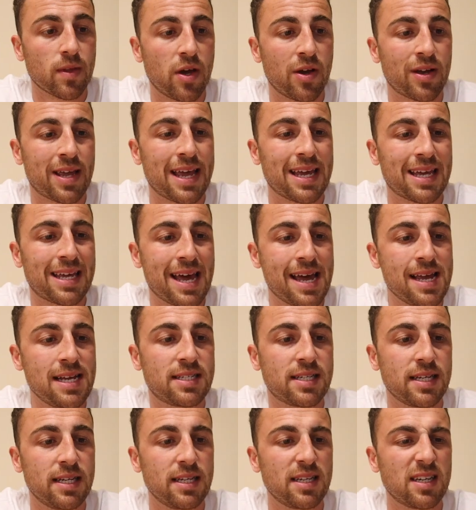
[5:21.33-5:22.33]
Okay,
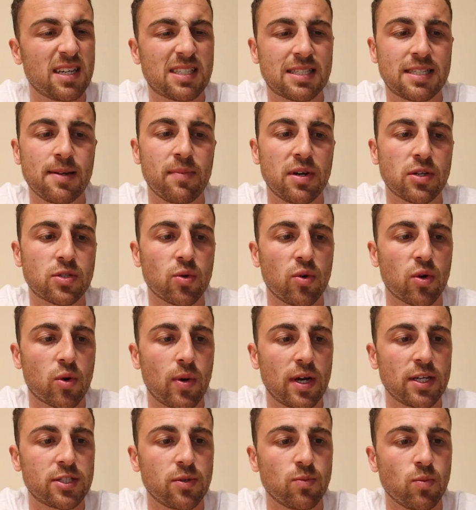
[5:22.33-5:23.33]
Katie, similar sort of
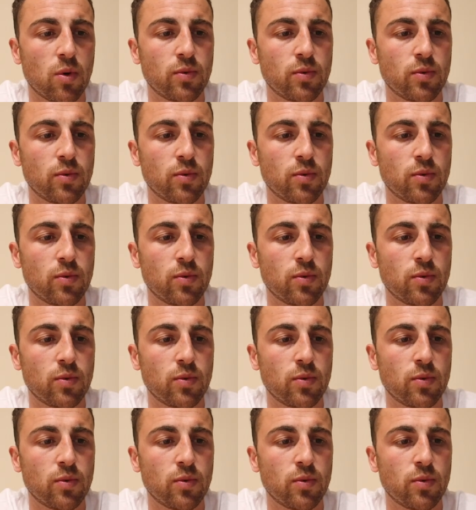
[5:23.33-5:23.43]
question.